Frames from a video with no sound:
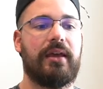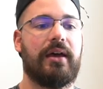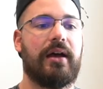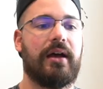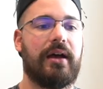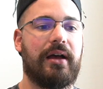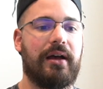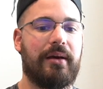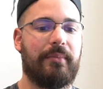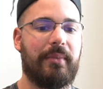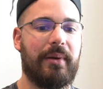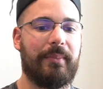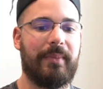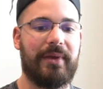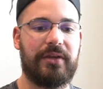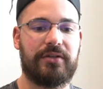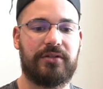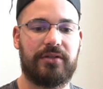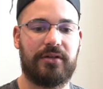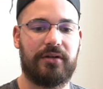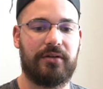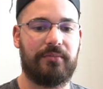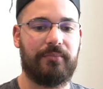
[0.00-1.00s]
I make
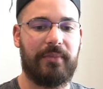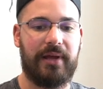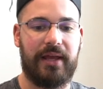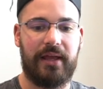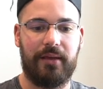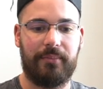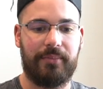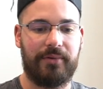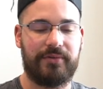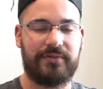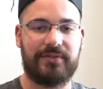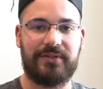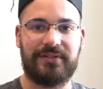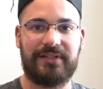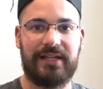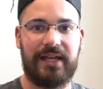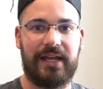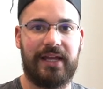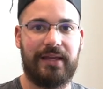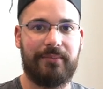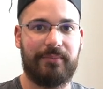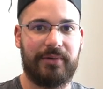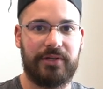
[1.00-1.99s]
sure my elbows are
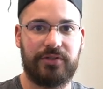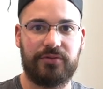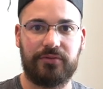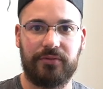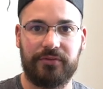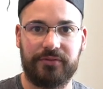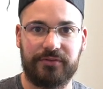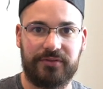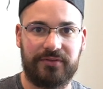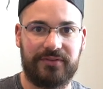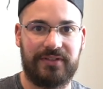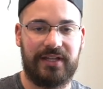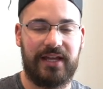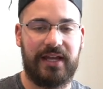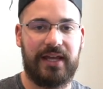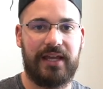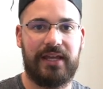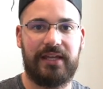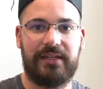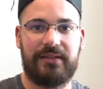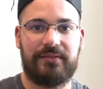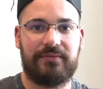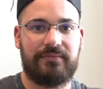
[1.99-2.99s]
tight, my shoulders are
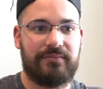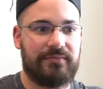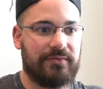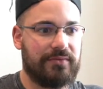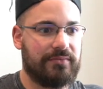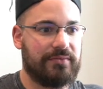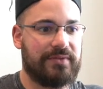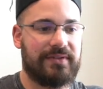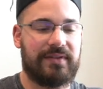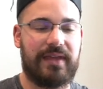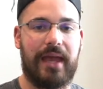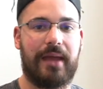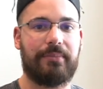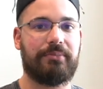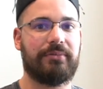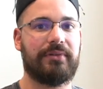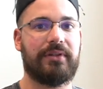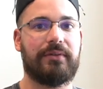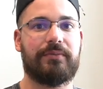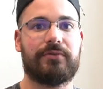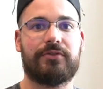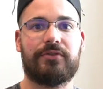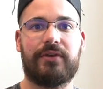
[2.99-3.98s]
tight,
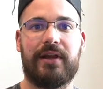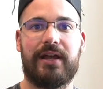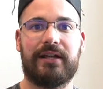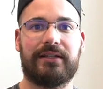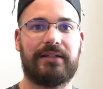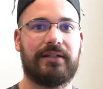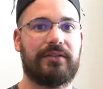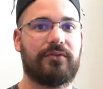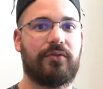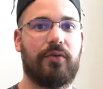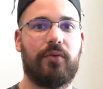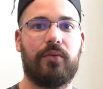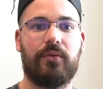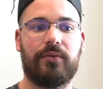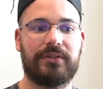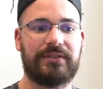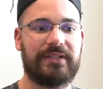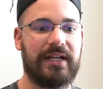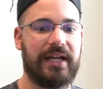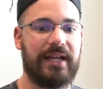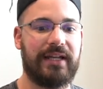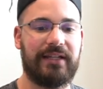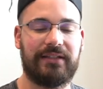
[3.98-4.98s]
scapula retracted, core
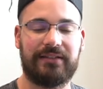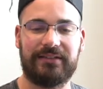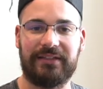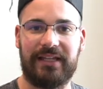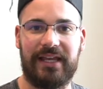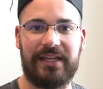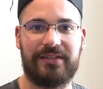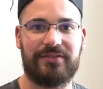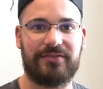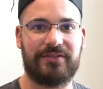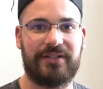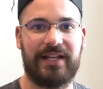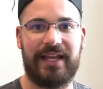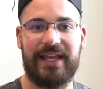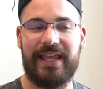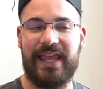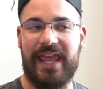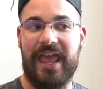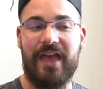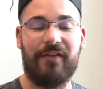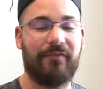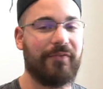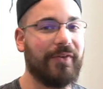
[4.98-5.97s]
tight, legs are tight,
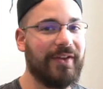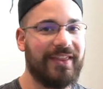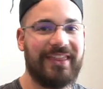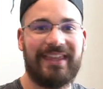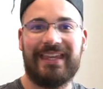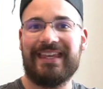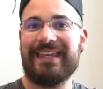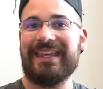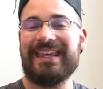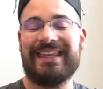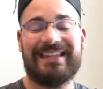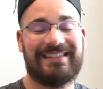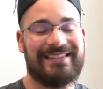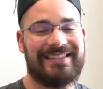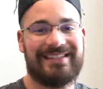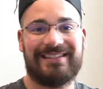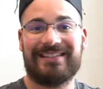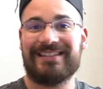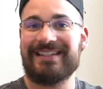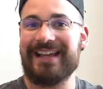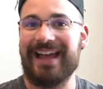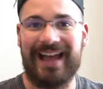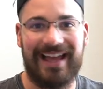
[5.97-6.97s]
everything
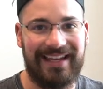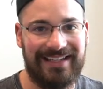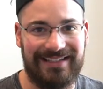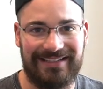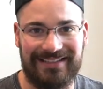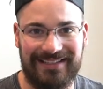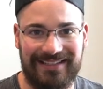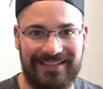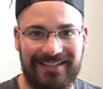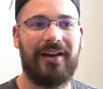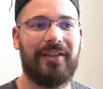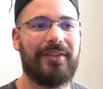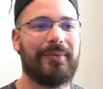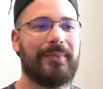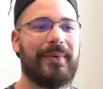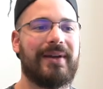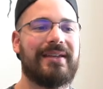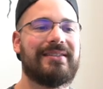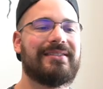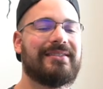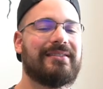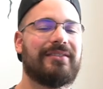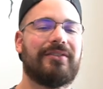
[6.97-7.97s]
is tight.
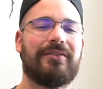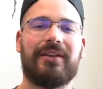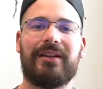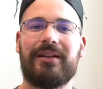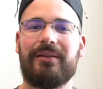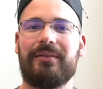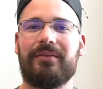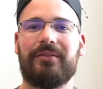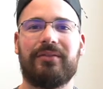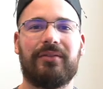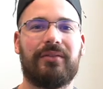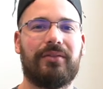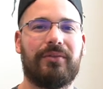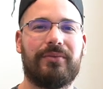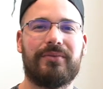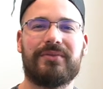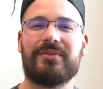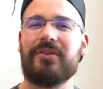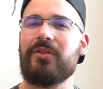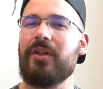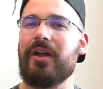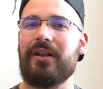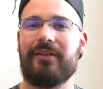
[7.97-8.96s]
Otherwise, you're gonna lose
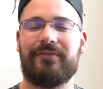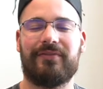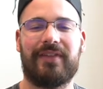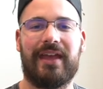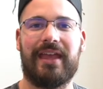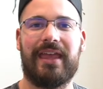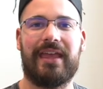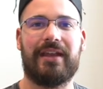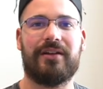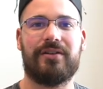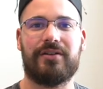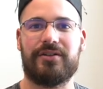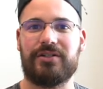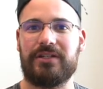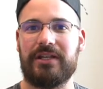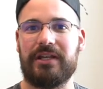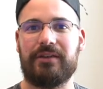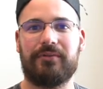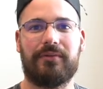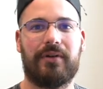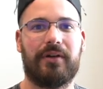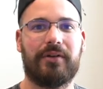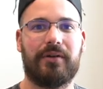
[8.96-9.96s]
a lot of that energy
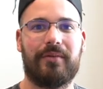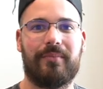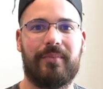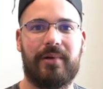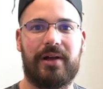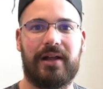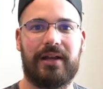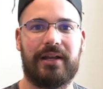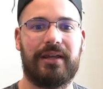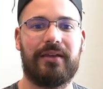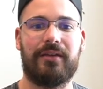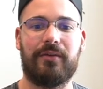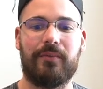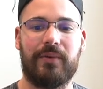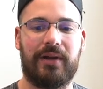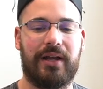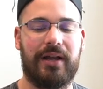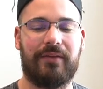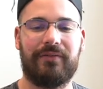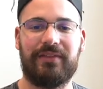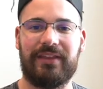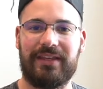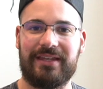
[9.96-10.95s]
throughout your body. You
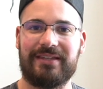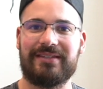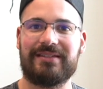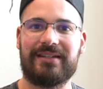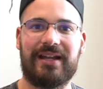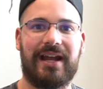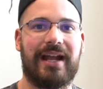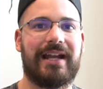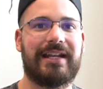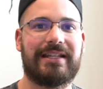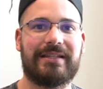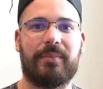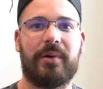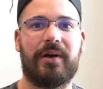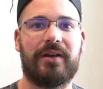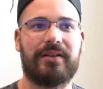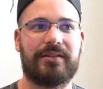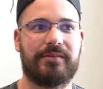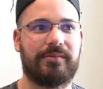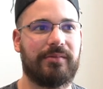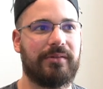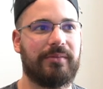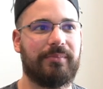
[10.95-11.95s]
want everything as tight as
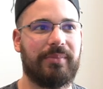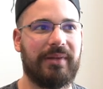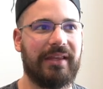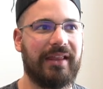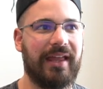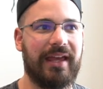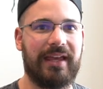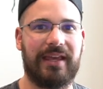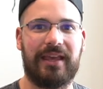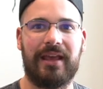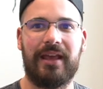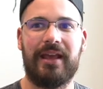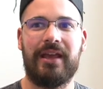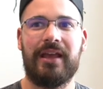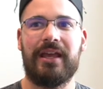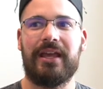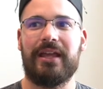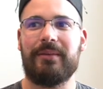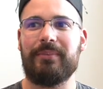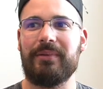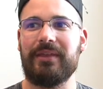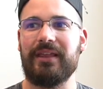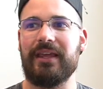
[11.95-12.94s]
possible. It'd be like,
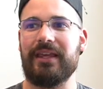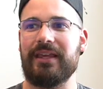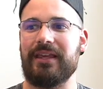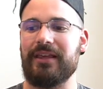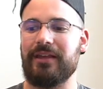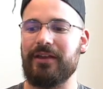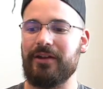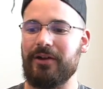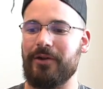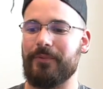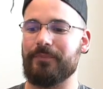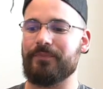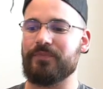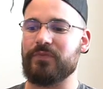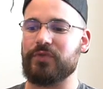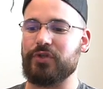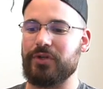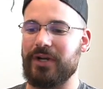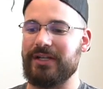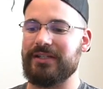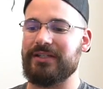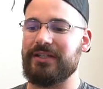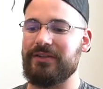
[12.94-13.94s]
you know,
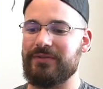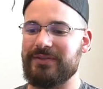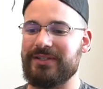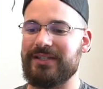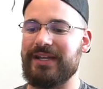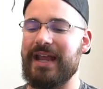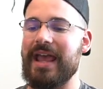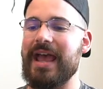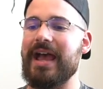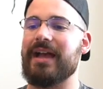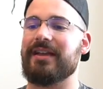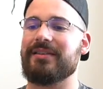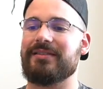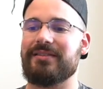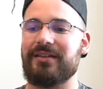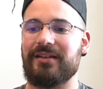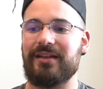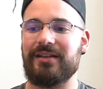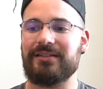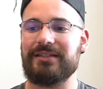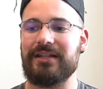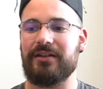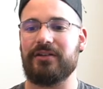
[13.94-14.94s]
trying to use an axe to
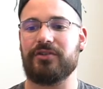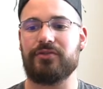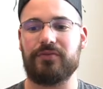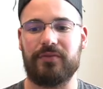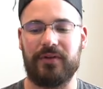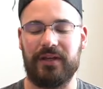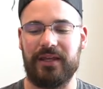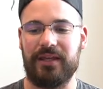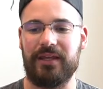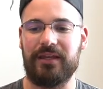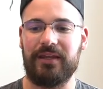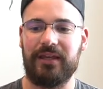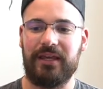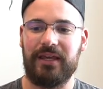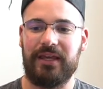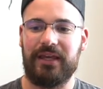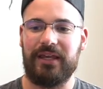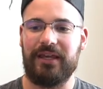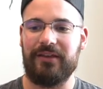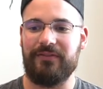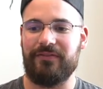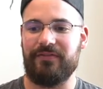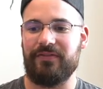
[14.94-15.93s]
cut down a tree
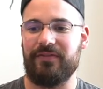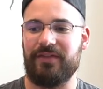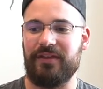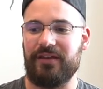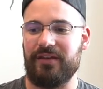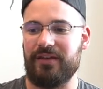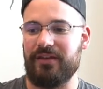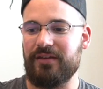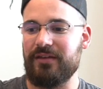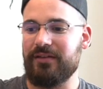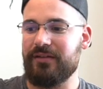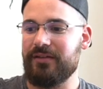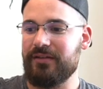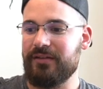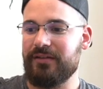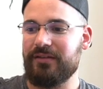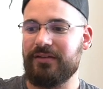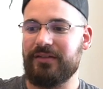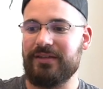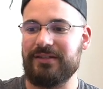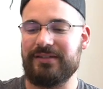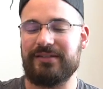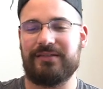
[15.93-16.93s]
if the
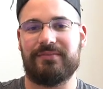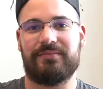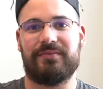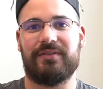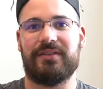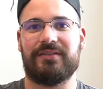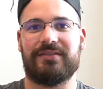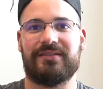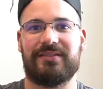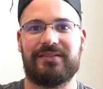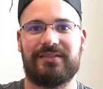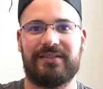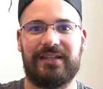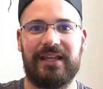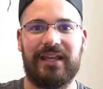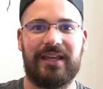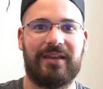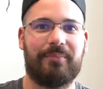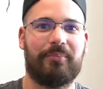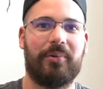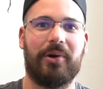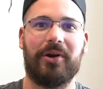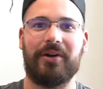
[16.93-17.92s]

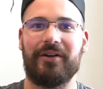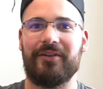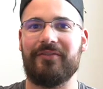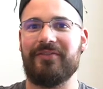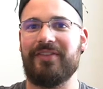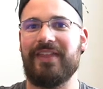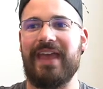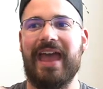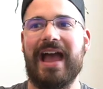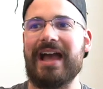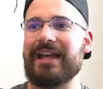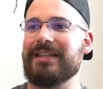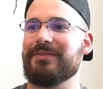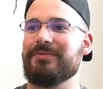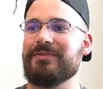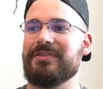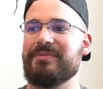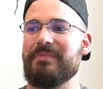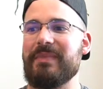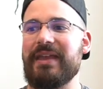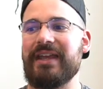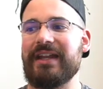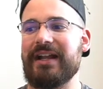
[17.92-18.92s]
stick part of the axe
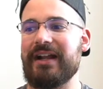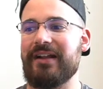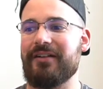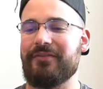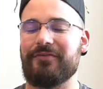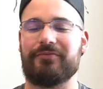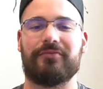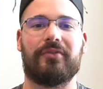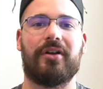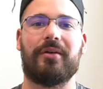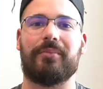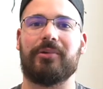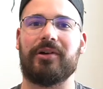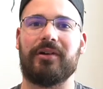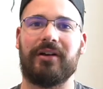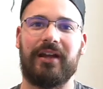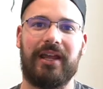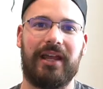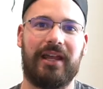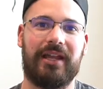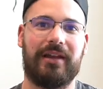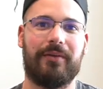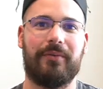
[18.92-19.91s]
was made out of rubber
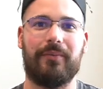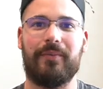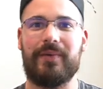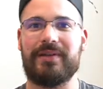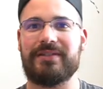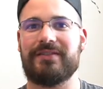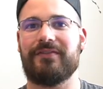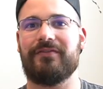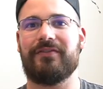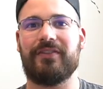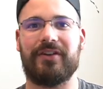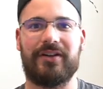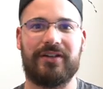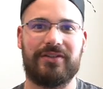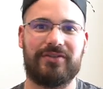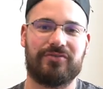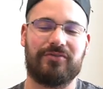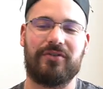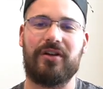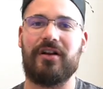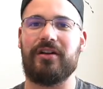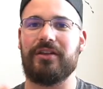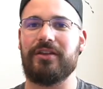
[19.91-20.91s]
and it wasn't very
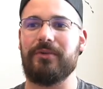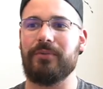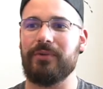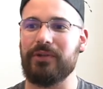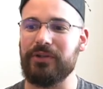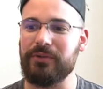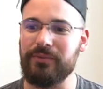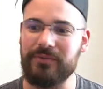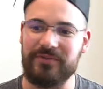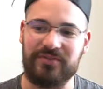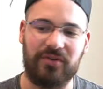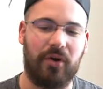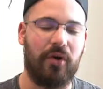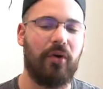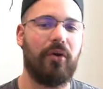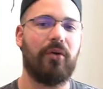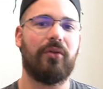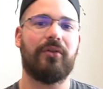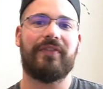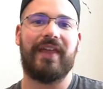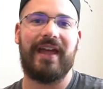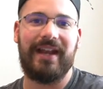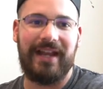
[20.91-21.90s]
strong. You would lose
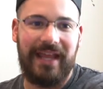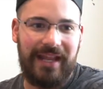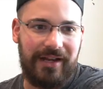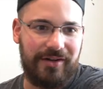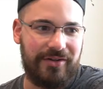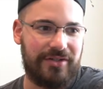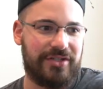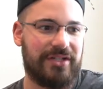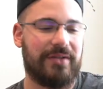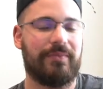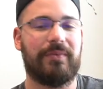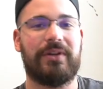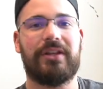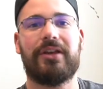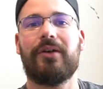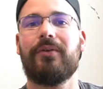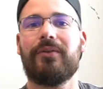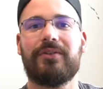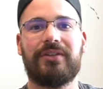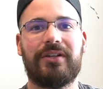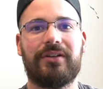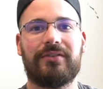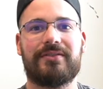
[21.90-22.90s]
all of that energy when you go
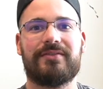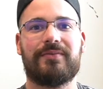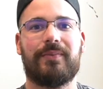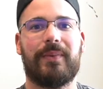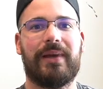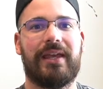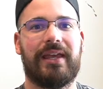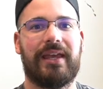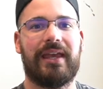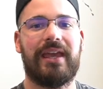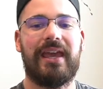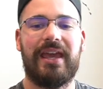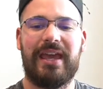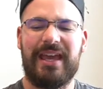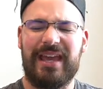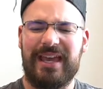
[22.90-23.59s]
into your swing.